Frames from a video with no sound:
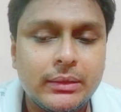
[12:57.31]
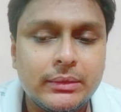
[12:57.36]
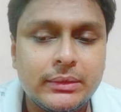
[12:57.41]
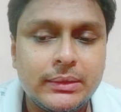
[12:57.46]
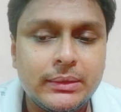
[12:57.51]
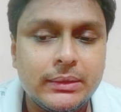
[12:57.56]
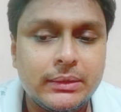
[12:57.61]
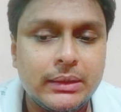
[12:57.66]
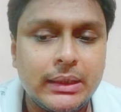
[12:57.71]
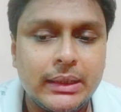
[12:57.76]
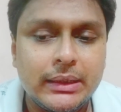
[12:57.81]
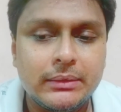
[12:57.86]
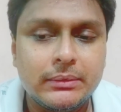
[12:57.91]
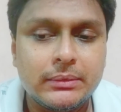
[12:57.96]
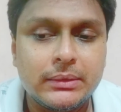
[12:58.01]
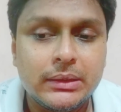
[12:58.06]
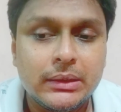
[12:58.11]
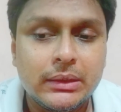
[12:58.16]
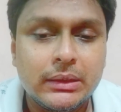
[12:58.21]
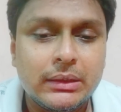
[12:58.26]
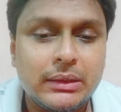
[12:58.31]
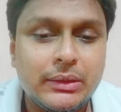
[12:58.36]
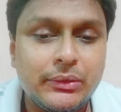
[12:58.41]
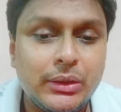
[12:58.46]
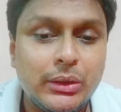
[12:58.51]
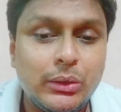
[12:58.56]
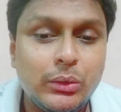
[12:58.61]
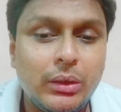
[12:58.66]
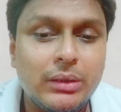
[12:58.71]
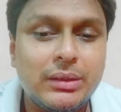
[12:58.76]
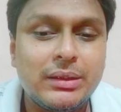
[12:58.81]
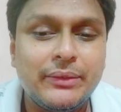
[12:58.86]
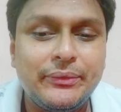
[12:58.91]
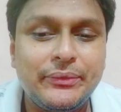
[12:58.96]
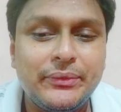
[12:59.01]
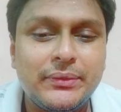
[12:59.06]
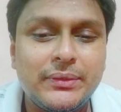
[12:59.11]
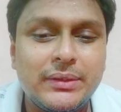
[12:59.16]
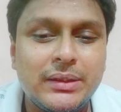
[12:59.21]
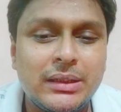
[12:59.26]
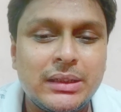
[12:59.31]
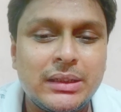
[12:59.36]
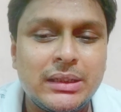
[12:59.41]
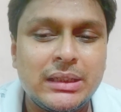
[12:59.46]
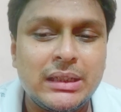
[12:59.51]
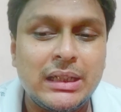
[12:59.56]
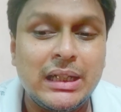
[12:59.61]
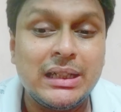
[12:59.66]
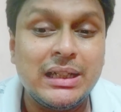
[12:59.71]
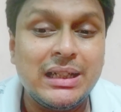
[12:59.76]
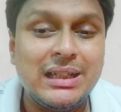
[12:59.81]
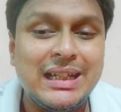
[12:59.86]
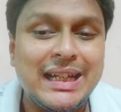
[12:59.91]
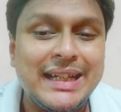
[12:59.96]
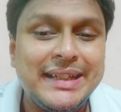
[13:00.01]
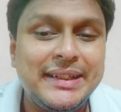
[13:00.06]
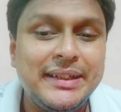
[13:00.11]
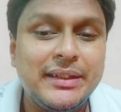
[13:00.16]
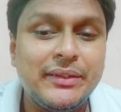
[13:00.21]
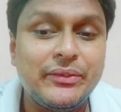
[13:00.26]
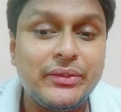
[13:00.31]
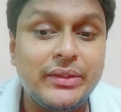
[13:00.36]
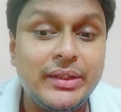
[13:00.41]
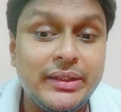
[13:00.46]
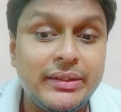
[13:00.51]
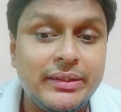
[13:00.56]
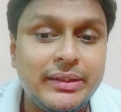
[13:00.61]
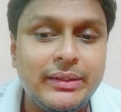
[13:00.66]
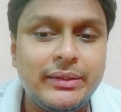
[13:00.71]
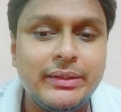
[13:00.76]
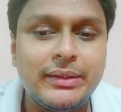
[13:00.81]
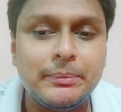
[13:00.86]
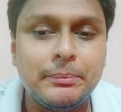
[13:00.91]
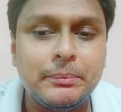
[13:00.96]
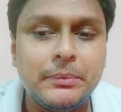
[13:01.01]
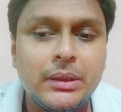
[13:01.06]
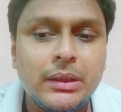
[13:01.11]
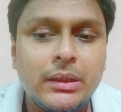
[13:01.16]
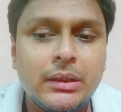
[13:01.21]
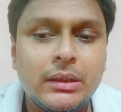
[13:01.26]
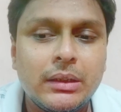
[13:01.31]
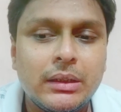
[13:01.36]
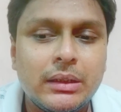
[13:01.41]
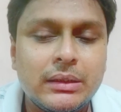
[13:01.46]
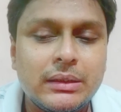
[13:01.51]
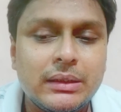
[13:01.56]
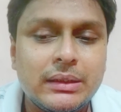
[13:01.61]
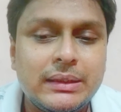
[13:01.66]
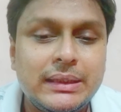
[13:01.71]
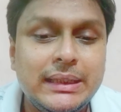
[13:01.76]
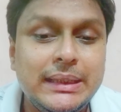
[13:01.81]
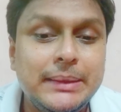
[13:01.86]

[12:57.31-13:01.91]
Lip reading: And there were lots of underlining of racism the